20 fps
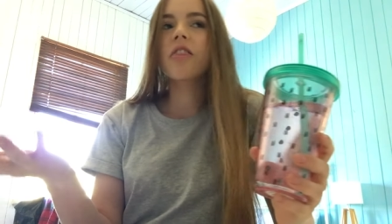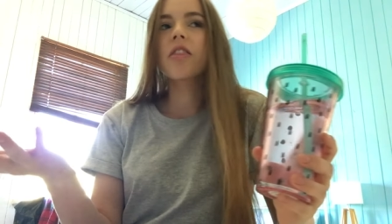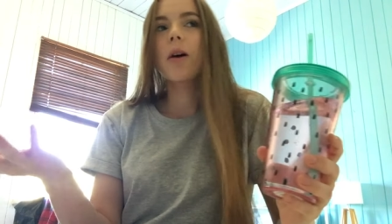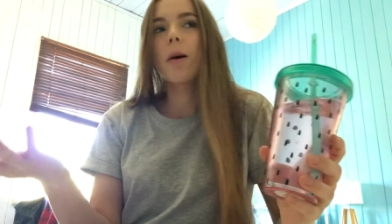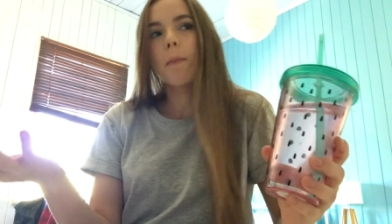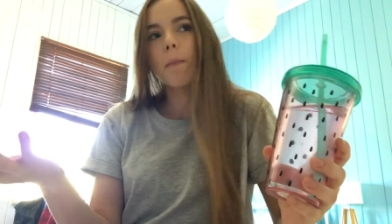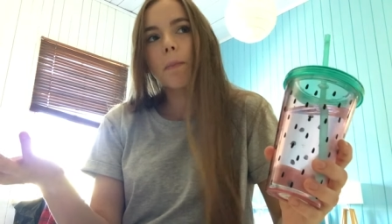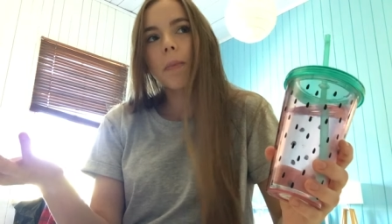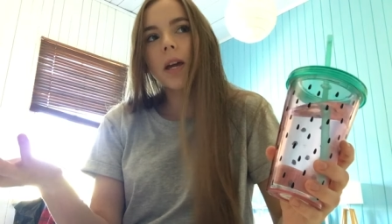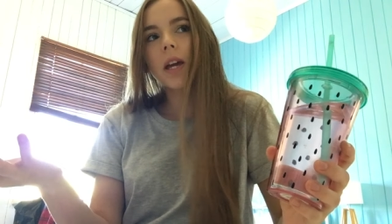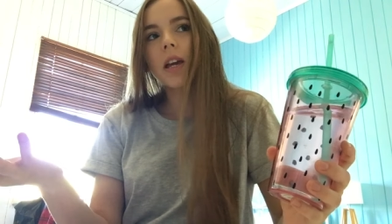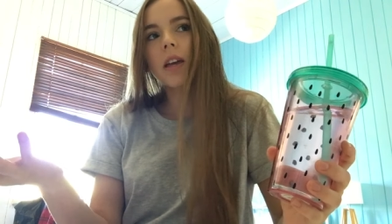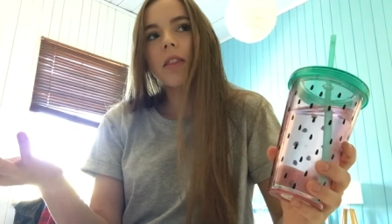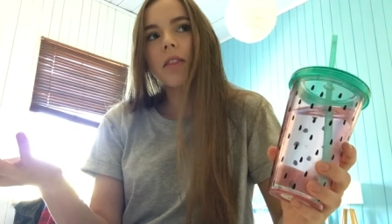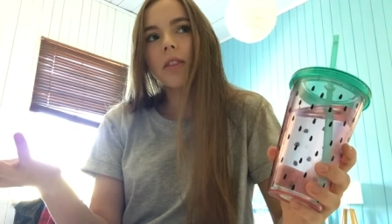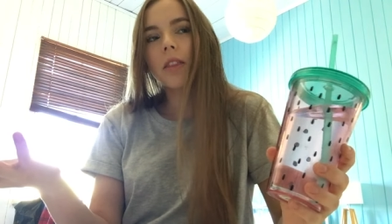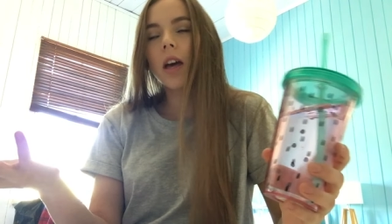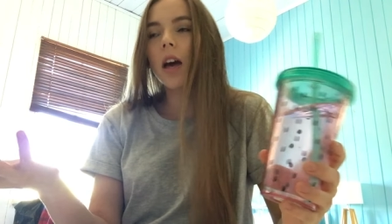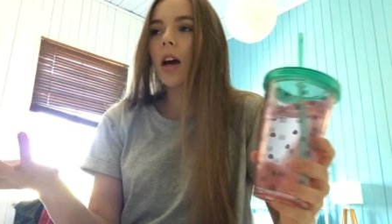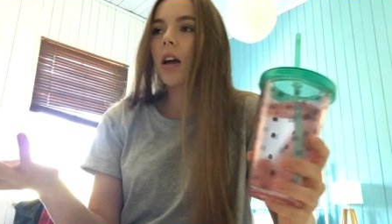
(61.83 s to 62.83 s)
The beat
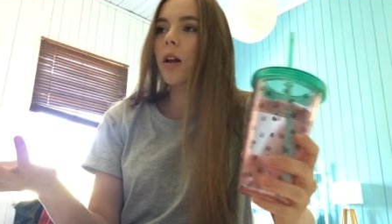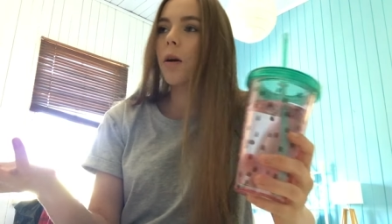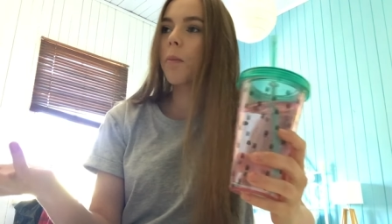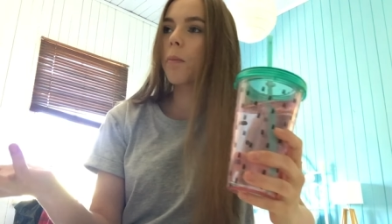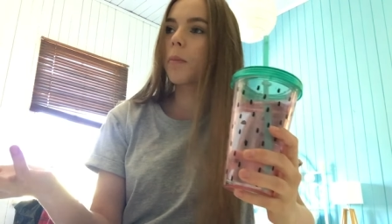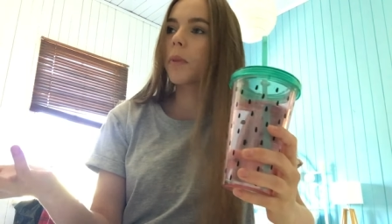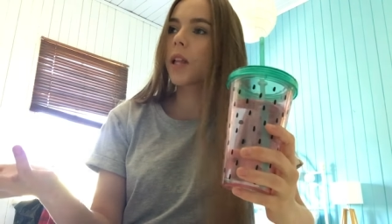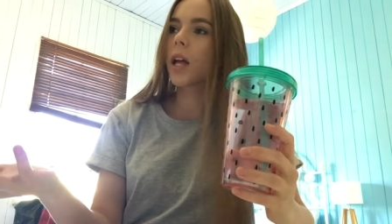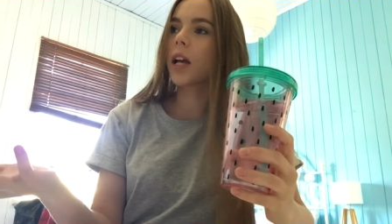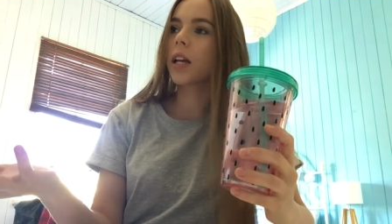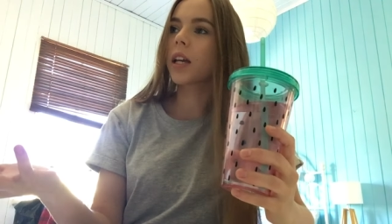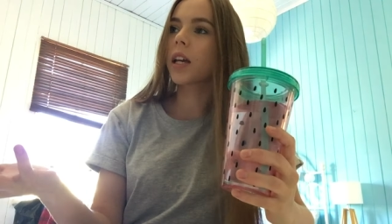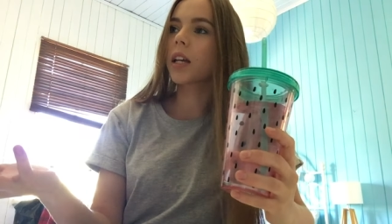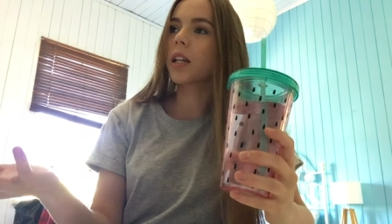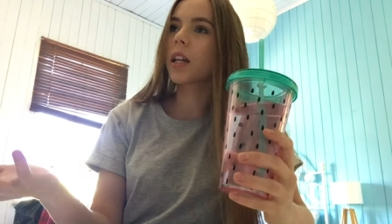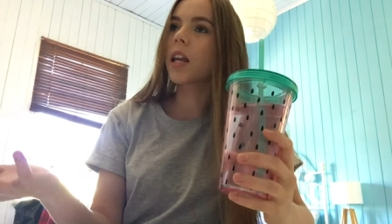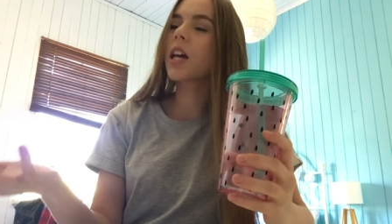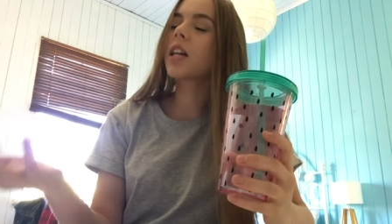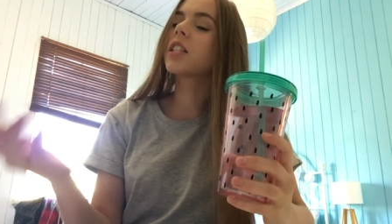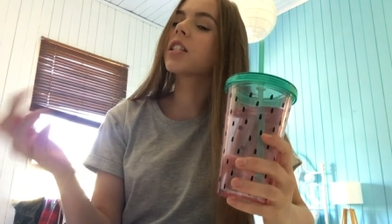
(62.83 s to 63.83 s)
that I'm
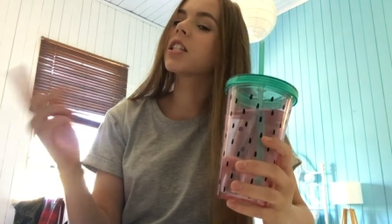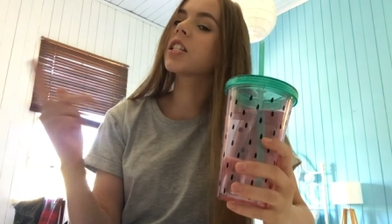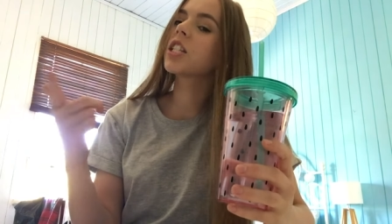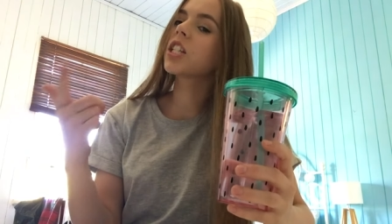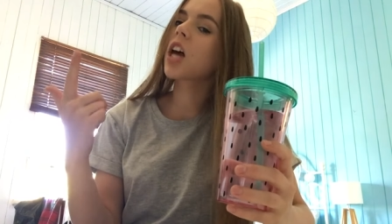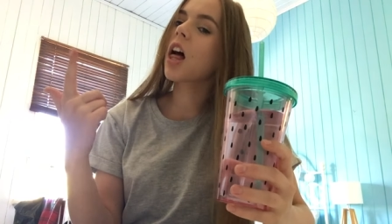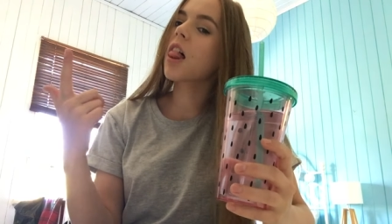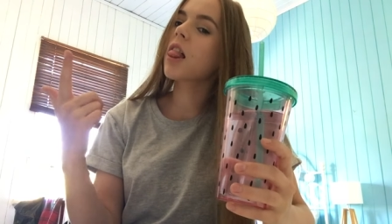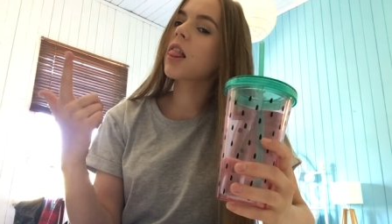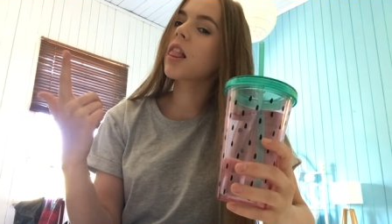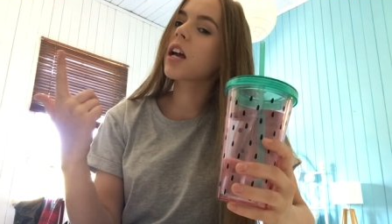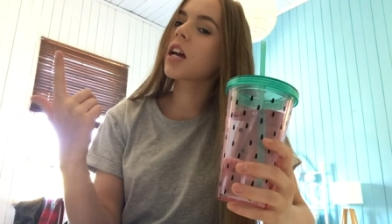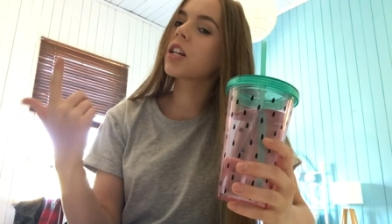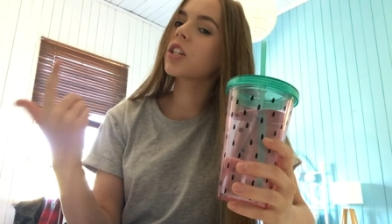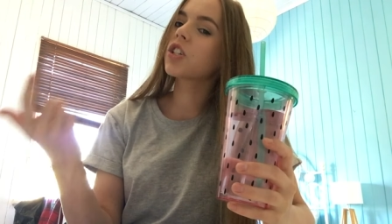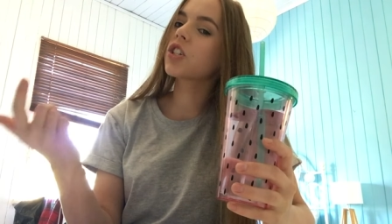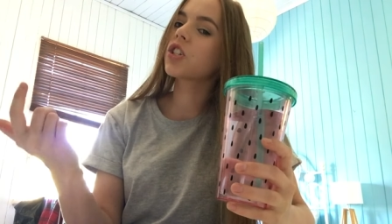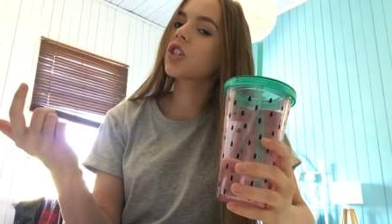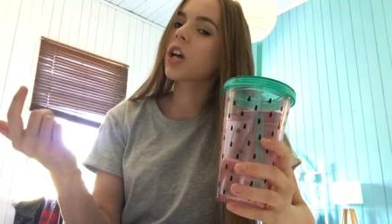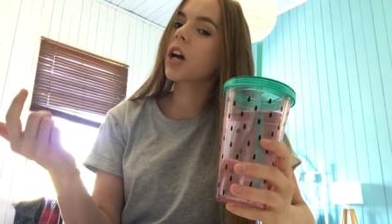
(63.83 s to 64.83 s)
banging is
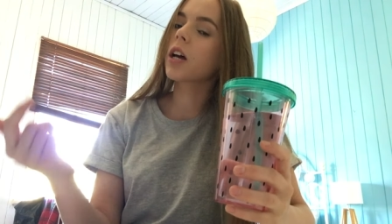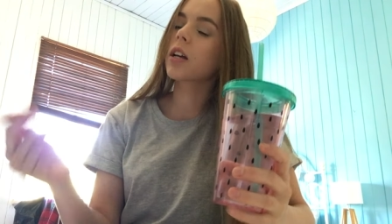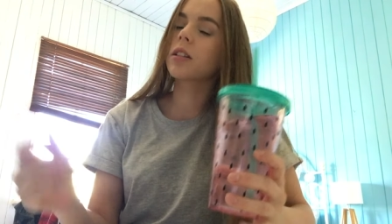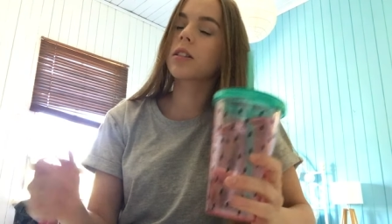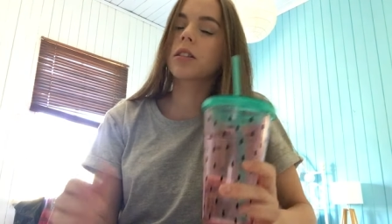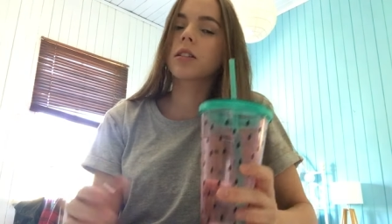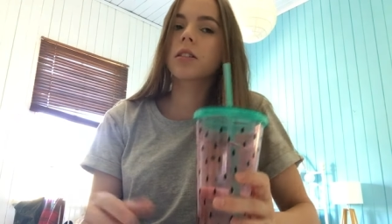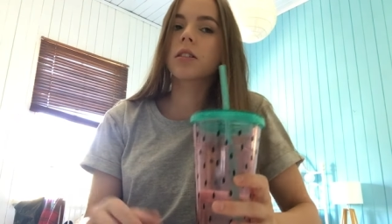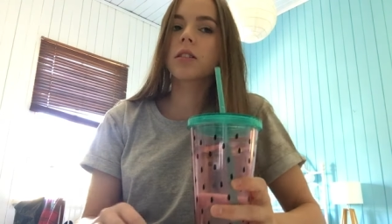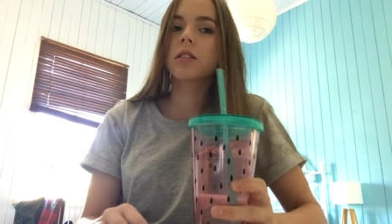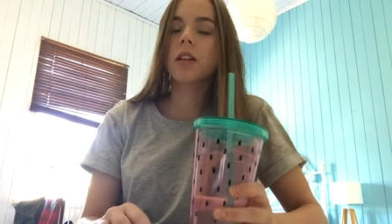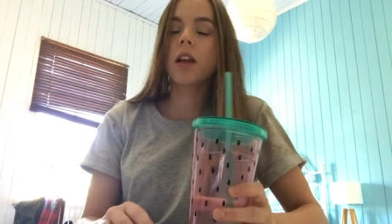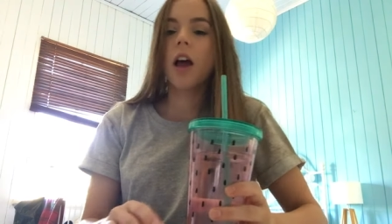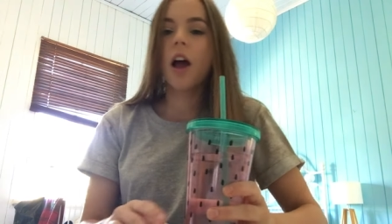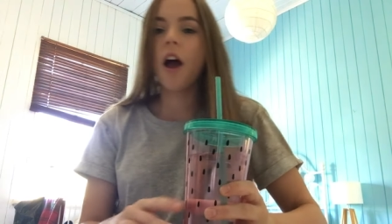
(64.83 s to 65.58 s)
delicious.